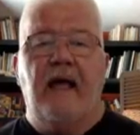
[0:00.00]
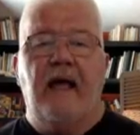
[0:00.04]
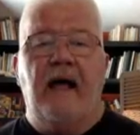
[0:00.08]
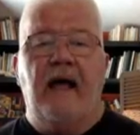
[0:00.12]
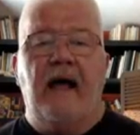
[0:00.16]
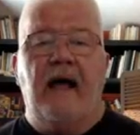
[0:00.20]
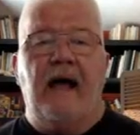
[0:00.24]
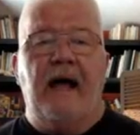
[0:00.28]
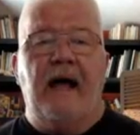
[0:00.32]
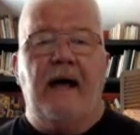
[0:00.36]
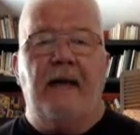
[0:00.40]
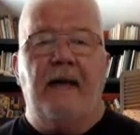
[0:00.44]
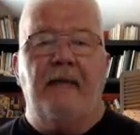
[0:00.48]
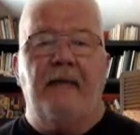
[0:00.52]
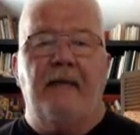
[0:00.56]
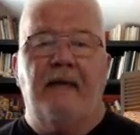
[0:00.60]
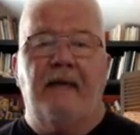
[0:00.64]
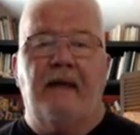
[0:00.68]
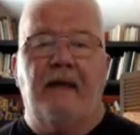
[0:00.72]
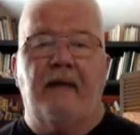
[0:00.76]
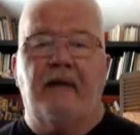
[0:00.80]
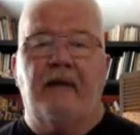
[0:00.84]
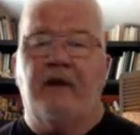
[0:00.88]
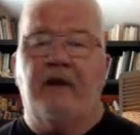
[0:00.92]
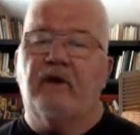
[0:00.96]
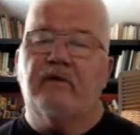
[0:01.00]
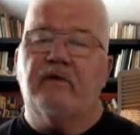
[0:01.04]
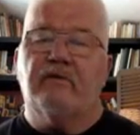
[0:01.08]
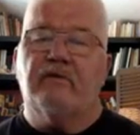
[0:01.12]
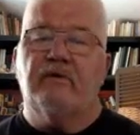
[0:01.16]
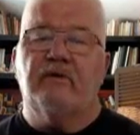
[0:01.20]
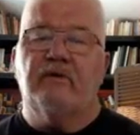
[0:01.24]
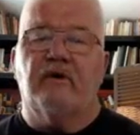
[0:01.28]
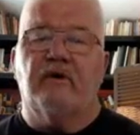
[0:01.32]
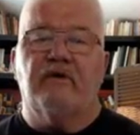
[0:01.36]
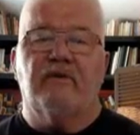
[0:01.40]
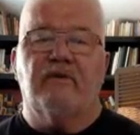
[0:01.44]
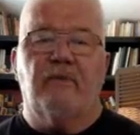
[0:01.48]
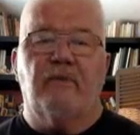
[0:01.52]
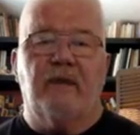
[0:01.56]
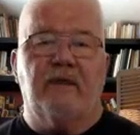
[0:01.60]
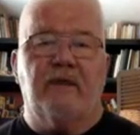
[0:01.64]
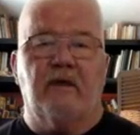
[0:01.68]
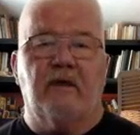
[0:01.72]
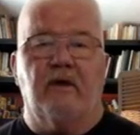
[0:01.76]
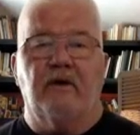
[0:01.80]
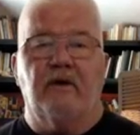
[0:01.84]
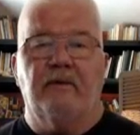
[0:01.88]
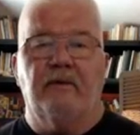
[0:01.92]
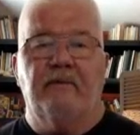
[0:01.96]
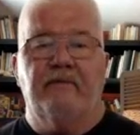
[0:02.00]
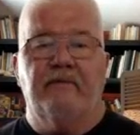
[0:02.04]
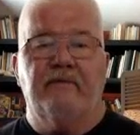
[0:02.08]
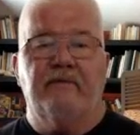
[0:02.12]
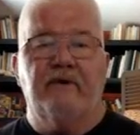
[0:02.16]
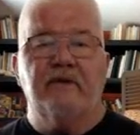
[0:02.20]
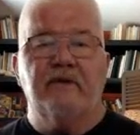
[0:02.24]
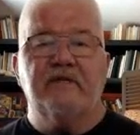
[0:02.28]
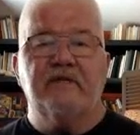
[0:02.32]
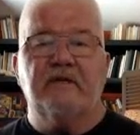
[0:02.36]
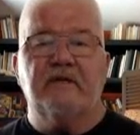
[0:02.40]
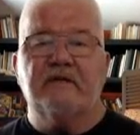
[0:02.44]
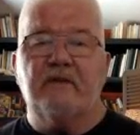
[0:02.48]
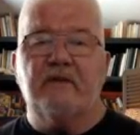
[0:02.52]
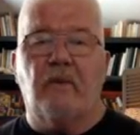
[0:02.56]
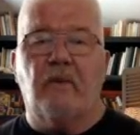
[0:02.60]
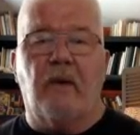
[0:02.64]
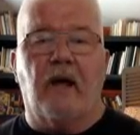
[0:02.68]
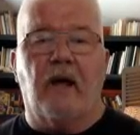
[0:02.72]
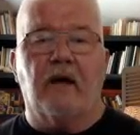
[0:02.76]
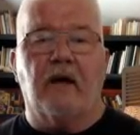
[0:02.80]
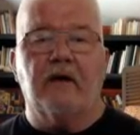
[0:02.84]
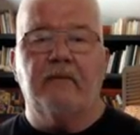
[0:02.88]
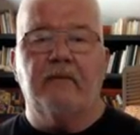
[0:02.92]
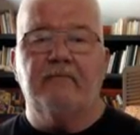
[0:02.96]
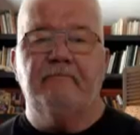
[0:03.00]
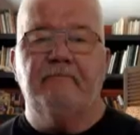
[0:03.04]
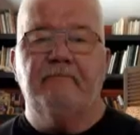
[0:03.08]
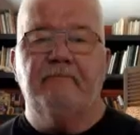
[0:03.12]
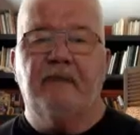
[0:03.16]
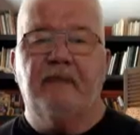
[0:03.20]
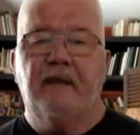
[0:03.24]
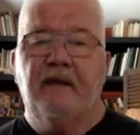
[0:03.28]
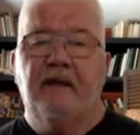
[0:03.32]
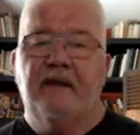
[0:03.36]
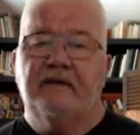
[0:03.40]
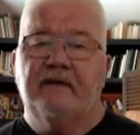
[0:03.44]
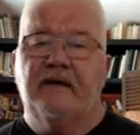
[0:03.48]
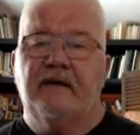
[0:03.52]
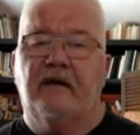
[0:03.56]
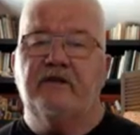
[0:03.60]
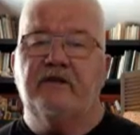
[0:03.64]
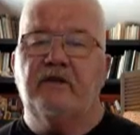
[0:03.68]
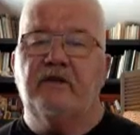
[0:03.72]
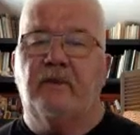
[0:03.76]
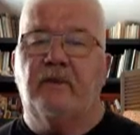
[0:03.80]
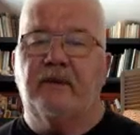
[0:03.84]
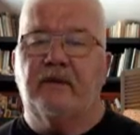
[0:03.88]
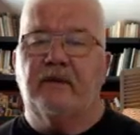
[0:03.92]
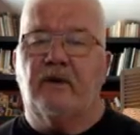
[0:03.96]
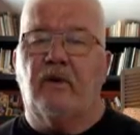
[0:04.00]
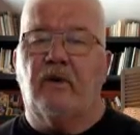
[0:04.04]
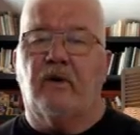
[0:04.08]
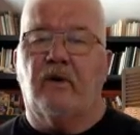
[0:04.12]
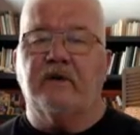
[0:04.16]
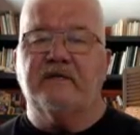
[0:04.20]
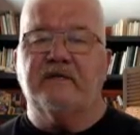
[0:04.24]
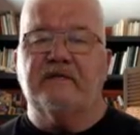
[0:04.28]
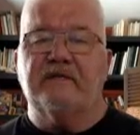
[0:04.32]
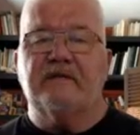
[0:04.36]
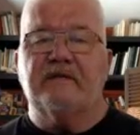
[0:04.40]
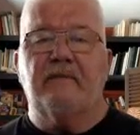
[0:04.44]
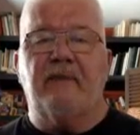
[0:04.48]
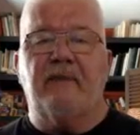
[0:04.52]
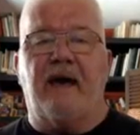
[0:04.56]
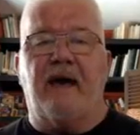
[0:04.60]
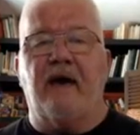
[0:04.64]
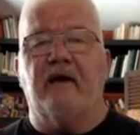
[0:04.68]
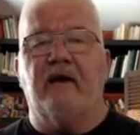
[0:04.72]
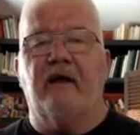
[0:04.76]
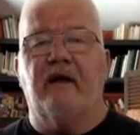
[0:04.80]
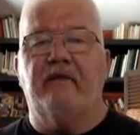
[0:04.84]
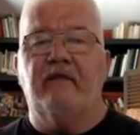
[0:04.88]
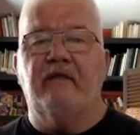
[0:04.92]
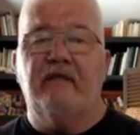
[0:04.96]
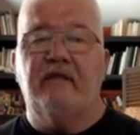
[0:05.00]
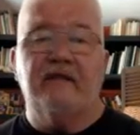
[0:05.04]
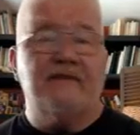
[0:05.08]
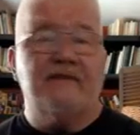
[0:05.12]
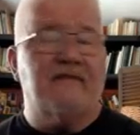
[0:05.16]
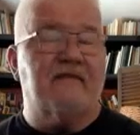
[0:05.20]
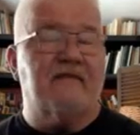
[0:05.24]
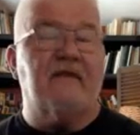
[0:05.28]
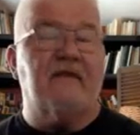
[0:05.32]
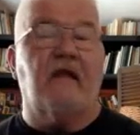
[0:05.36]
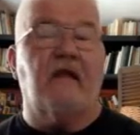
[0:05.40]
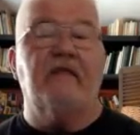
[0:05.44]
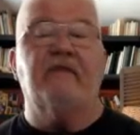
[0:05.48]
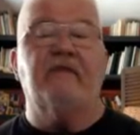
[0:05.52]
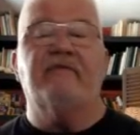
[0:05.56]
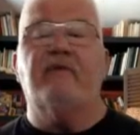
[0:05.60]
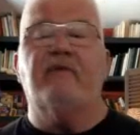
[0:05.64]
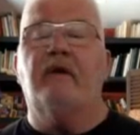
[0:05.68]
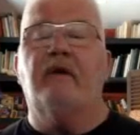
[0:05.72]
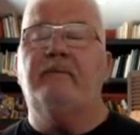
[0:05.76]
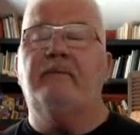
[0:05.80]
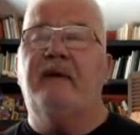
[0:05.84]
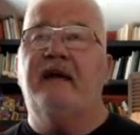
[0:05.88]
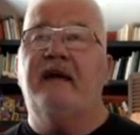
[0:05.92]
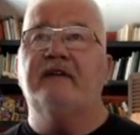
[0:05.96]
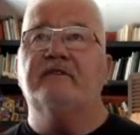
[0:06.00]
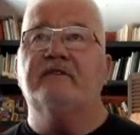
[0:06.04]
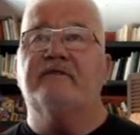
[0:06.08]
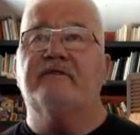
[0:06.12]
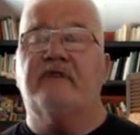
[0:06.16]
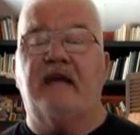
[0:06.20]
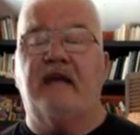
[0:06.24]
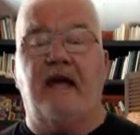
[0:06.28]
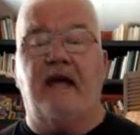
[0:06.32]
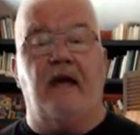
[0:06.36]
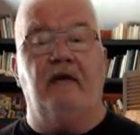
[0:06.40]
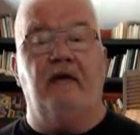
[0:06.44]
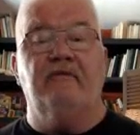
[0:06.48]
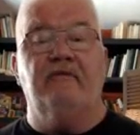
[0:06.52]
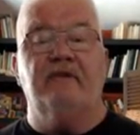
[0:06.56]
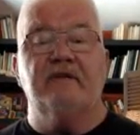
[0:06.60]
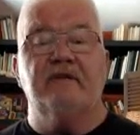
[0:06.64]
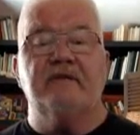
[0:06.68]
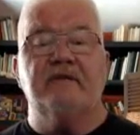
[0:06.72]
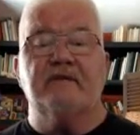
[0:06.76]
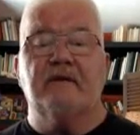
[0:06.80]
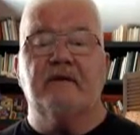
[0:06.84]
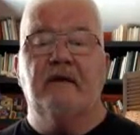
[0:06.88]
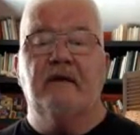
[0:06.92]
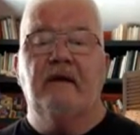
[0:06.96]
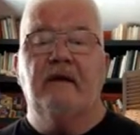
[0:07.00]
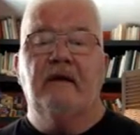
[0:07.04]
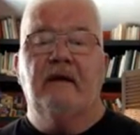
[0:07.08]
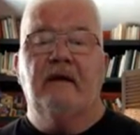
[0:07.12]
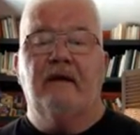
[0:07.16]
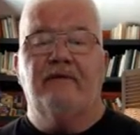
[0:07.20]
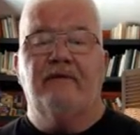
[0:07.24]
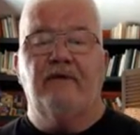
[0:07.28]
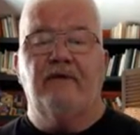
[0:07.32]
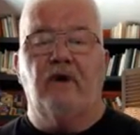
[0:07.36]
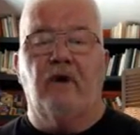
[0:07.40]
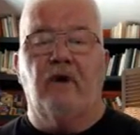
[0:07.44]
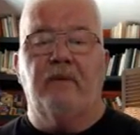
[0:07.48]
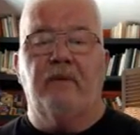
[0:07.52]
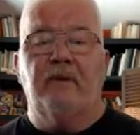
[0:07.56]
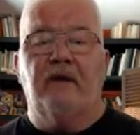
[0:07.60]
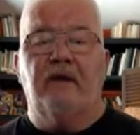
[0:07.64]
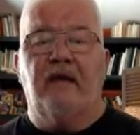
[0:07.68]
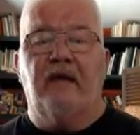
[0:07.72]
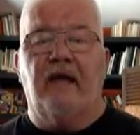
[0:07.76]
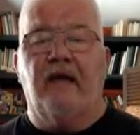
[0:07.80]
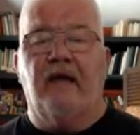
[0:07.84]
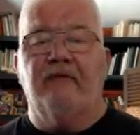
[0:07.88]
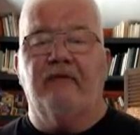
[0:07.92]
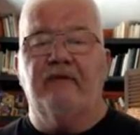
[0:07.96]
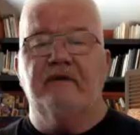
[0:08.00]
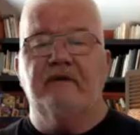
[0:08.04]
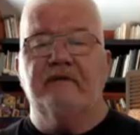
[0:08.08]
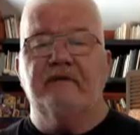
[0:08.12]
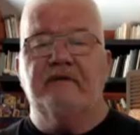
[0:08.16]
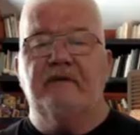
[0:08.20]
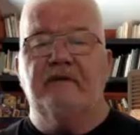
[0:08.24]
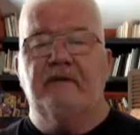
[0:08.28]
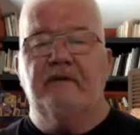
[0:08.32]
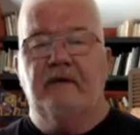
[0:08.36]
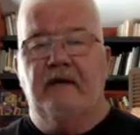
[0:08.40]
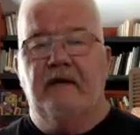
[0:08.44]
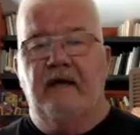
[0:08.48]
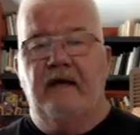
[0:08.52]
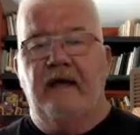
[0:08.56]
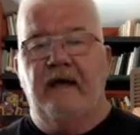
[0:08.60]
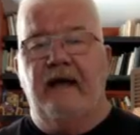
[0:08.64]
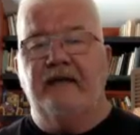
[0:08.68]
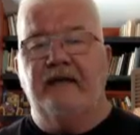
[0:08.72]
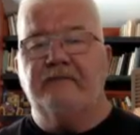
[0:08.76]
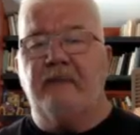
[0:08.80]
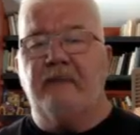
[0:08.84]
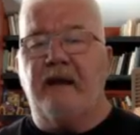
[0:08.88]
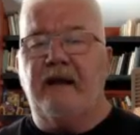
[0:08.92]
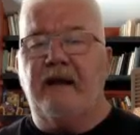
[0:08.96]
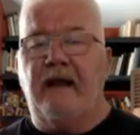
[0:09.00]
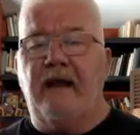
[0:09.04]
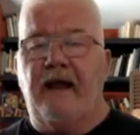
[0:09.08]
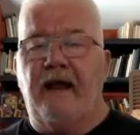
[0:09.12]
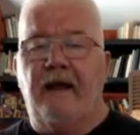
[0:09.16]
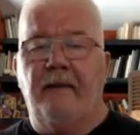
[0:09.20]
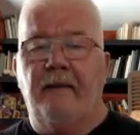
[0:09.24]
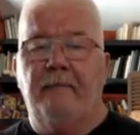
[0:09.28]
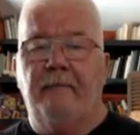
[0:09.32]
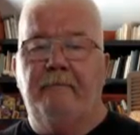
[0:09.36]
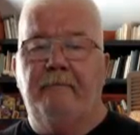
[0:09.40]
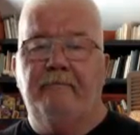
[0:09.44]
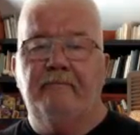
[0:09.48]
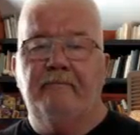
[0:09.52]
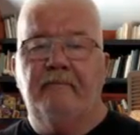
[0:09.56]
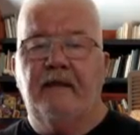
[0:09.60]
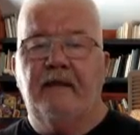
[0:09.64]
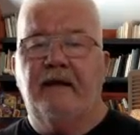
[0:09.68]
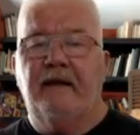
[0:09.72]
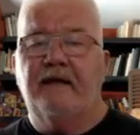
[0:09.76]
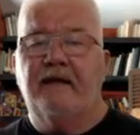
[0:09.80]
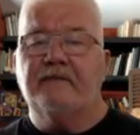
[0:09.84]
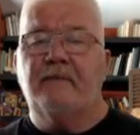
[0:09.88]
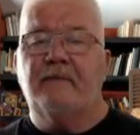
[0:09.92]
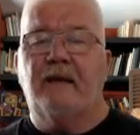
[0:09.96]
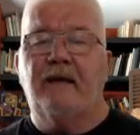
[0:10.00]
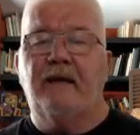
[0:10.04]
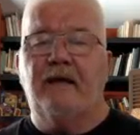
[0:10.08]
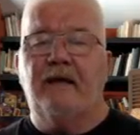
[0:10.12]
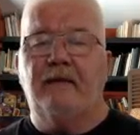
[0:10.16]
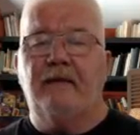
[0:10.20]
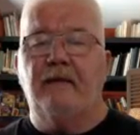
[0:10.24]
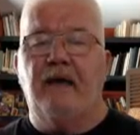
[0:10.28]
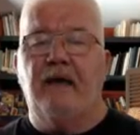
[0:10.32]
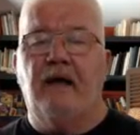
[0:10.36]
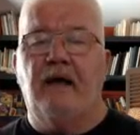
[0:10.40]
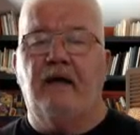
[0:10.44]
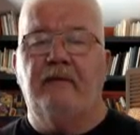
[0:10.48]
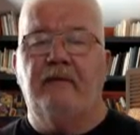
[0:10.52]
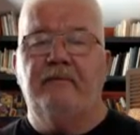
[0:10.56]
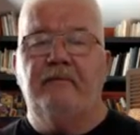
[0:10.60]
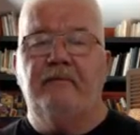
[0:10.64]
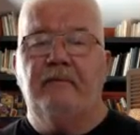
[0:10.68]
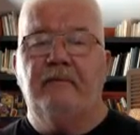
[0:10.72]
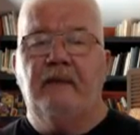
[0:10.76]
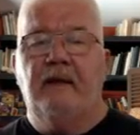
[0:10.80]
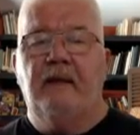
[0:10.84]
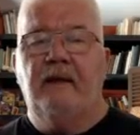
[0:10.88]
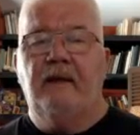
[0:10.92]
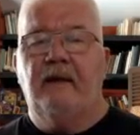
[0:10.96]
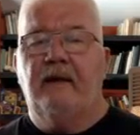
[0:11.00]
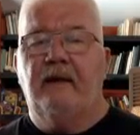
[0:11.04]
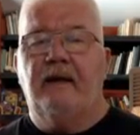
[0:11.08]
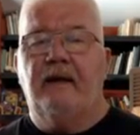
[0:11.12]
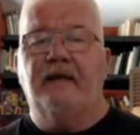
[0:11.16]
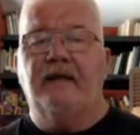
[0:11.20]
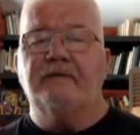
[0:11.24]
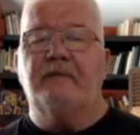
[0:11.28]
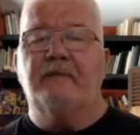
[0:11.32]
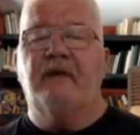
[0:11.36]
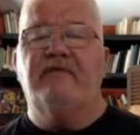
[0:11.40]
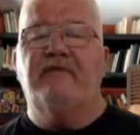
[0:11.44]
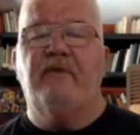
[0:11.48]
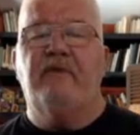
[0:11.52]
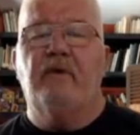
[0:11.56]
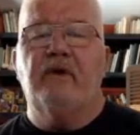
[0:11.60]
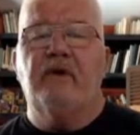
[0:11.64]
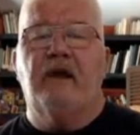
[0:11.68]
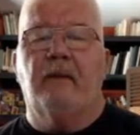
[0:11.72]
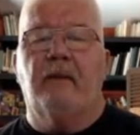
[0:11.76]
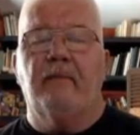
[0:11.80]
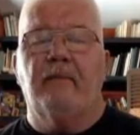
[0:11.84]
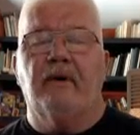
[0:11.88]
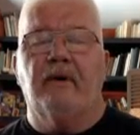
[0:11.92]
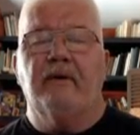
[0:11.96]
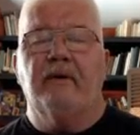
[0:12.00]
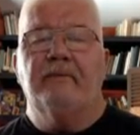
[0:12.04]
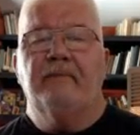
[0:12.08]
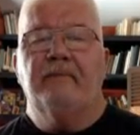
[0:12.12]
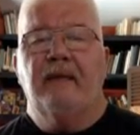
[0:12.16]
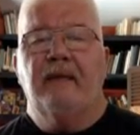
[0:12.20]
And I'm going to go through those with you. First, there's a welcome. Tells you what the course is about. This is on the front page of Canvas, if you open Canvas. Has my name, has my email, has my phone number.